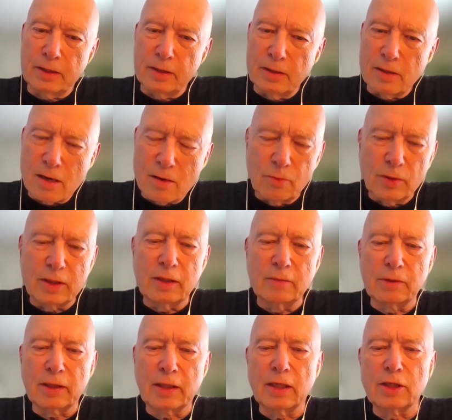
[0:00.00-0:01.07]
not with the
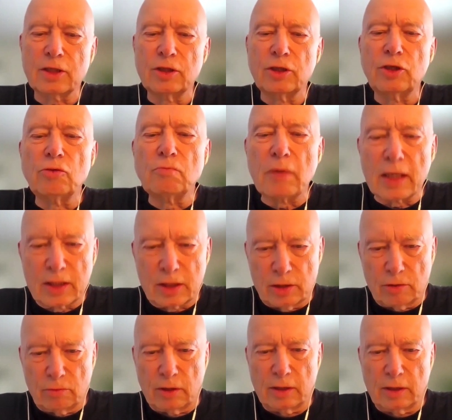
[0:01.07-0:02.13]
implication that you must
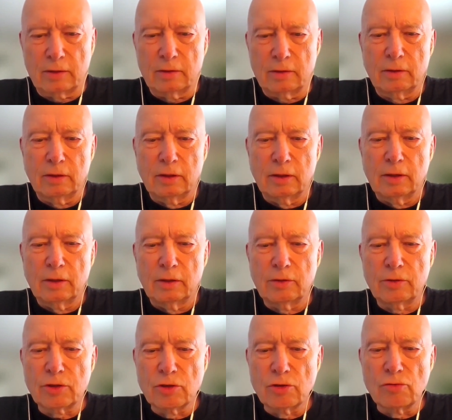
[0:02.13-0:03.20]
do it.
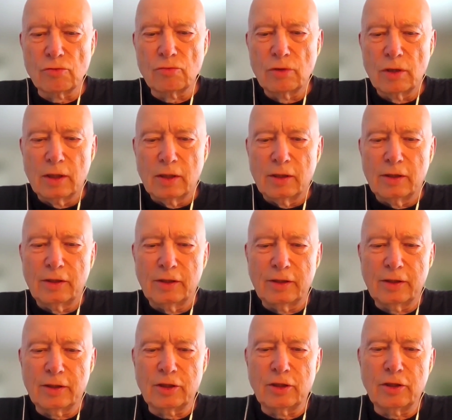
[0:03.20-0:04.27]
There's no,
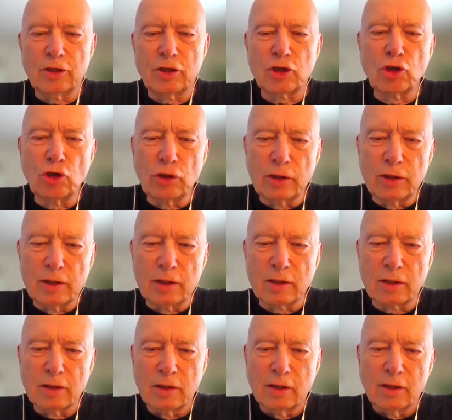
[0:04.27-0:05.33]
the
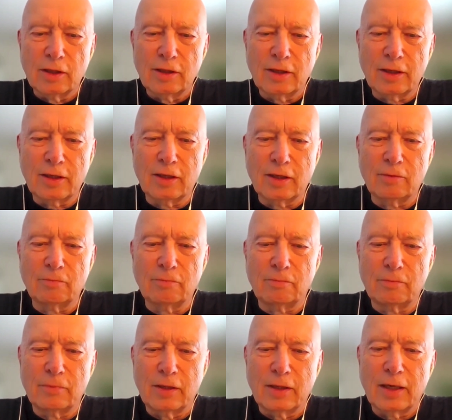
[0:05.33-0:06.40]
shoulds
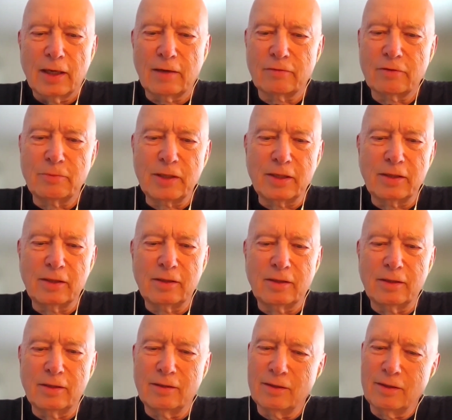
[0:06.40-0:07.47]
have to be
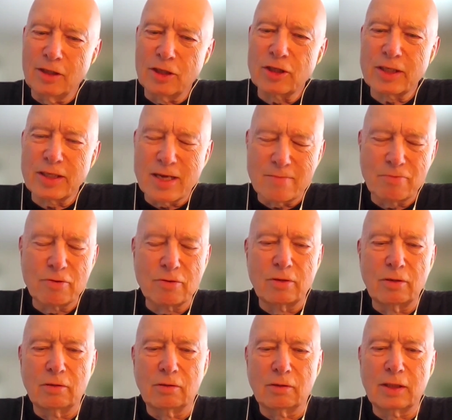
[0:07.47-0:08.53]
just
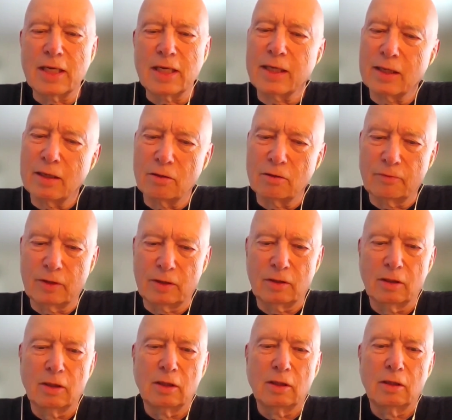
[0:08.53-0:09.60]
tempered, taken out of it.
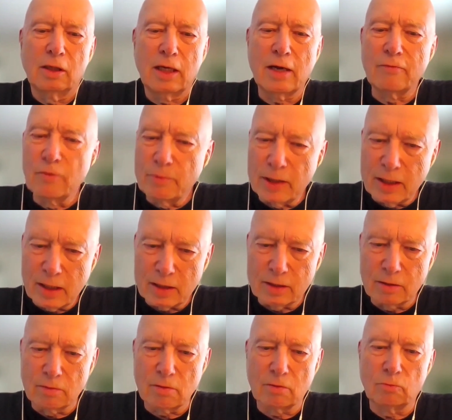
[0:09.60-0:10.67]
Everybody
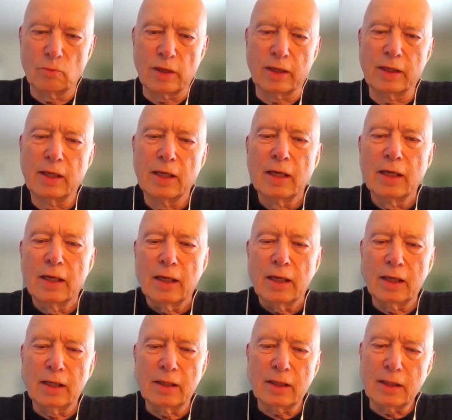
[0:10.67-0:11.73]
has their own way.
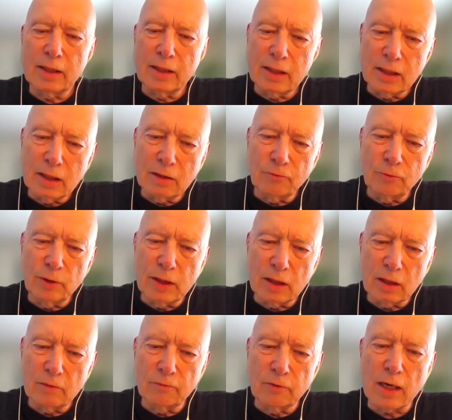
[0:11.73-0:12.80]
And I think if we
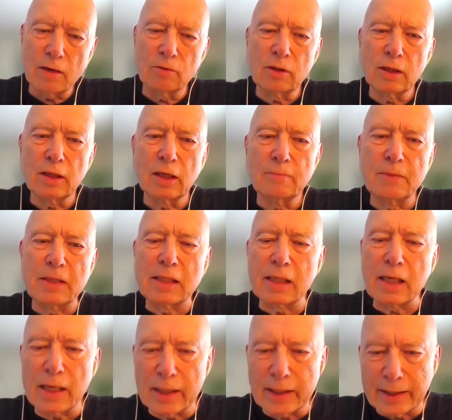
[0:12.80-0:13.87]
think of how can I be
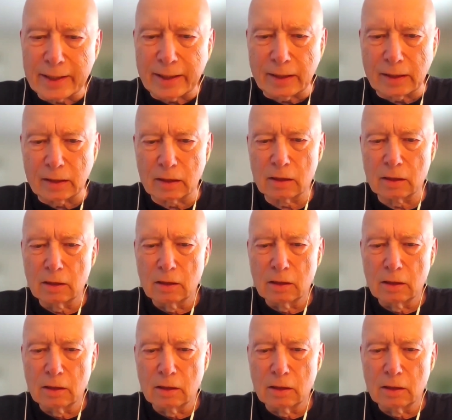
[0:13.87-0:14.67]
kind